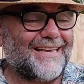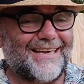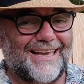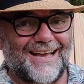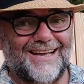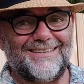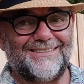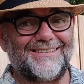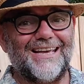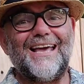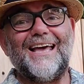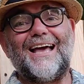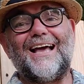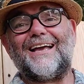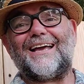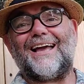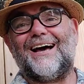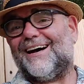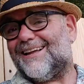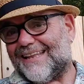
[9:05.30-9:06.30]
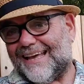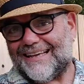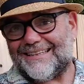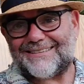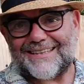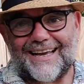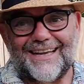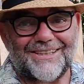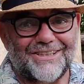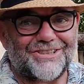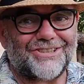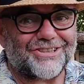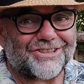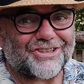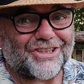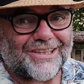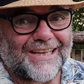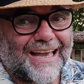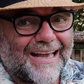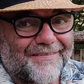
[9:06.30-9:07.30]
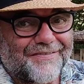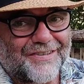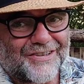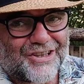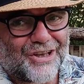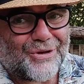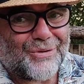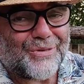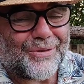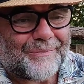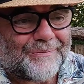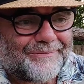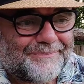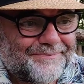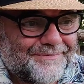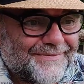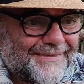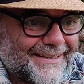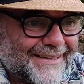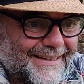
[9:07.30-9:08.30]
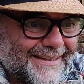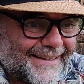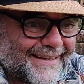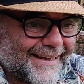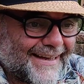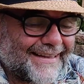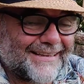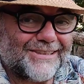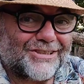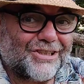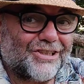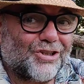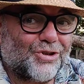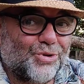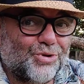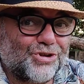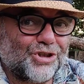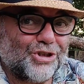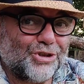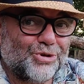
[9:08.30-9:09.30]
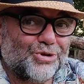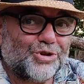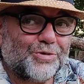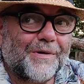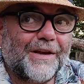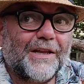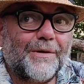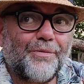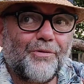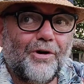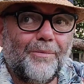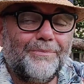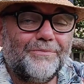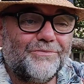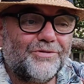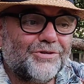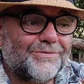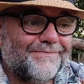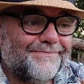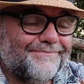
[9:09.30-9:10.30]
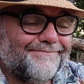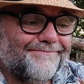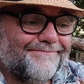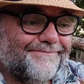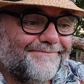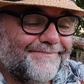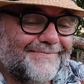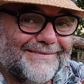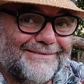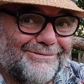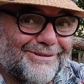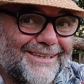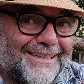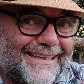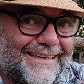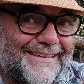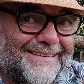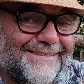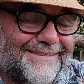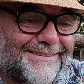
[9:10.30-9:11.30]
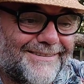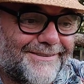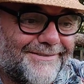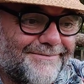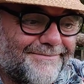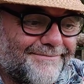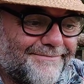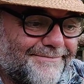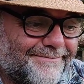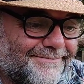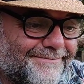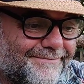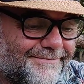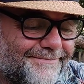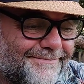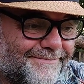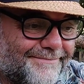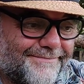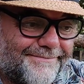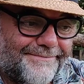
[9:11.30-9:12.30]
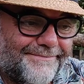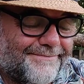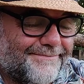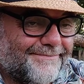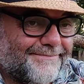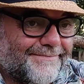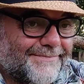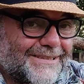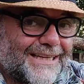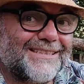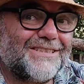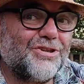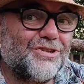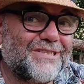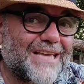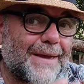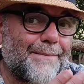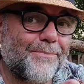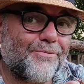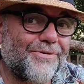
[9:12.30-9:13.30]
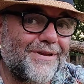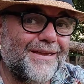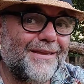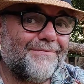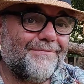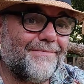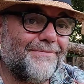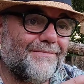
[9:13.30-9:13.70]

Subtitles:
the ATA Carnets, and you're just going to have to do them. And it's going to cause a huge amount of problems. It really is. So that's your temporary